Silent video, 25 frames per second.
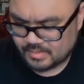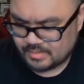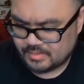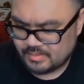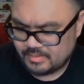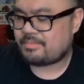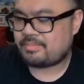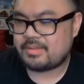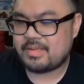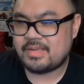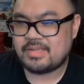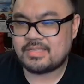
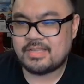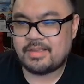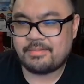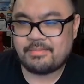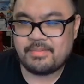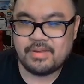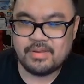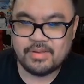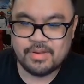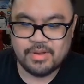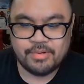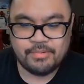Please let
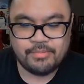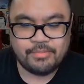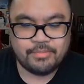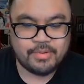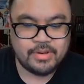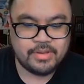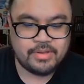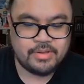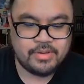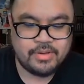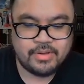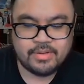me know
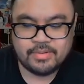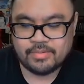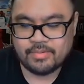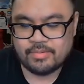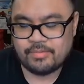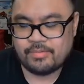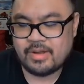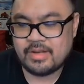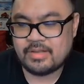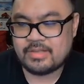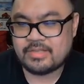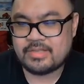
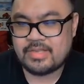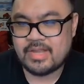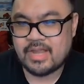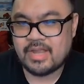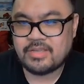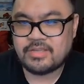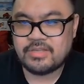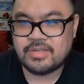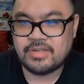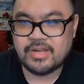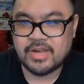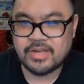what
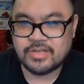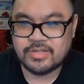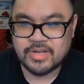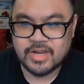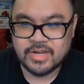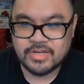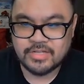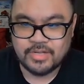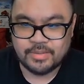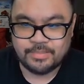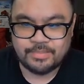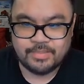decks you guys are
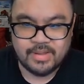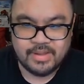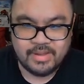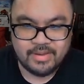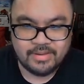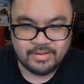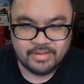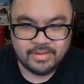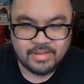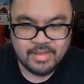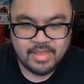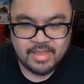actually
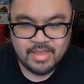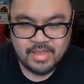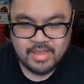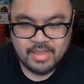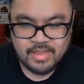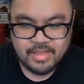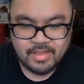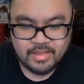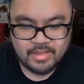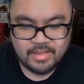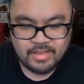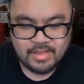playing
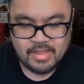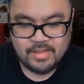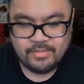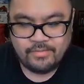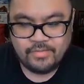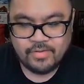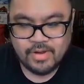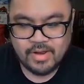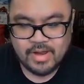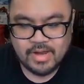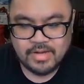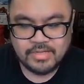if
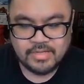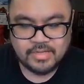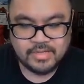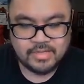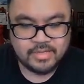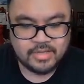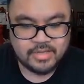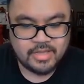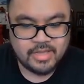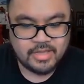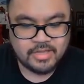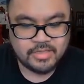you're actually
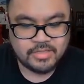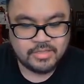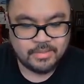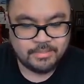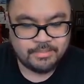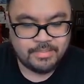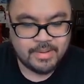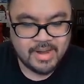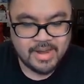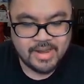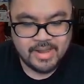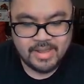looking into
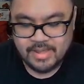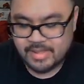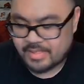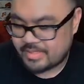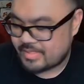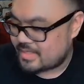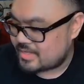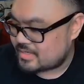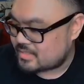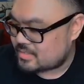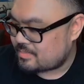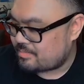buying
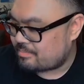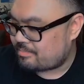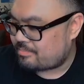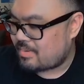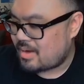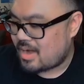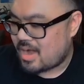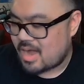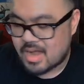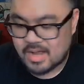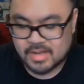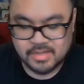this
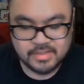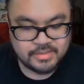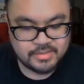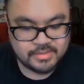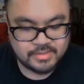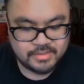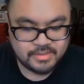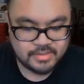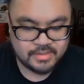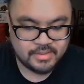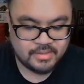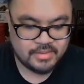
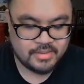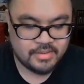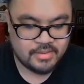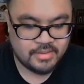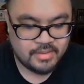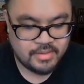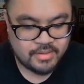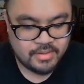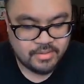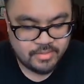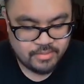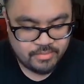box.
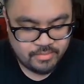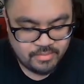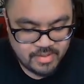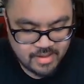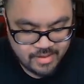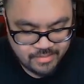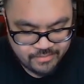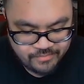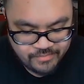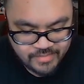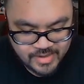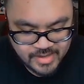We
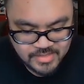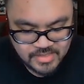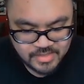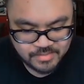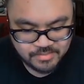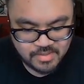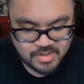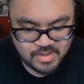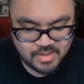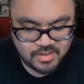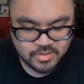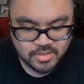have
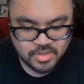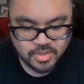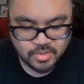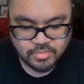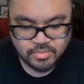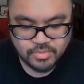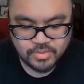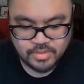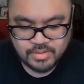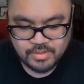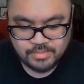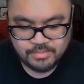Vegemon,
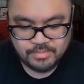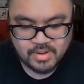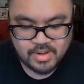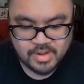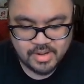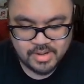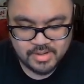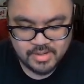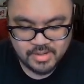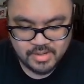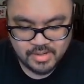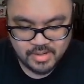
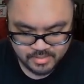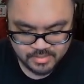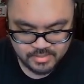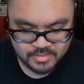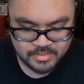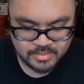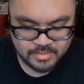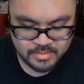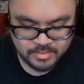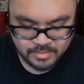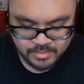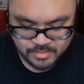Garudamon.
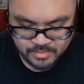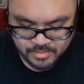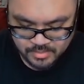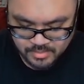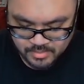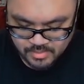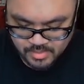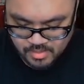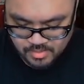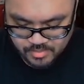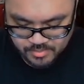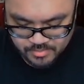
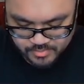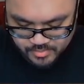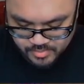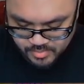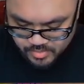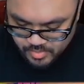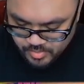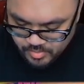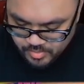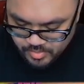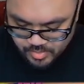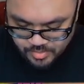Oh,
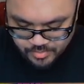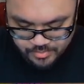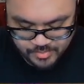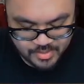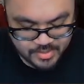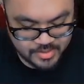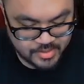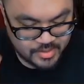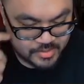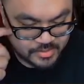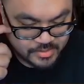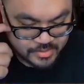
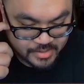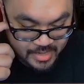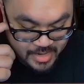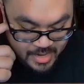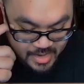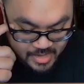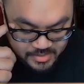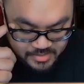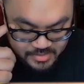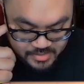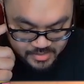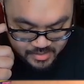Garudamon also
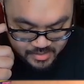has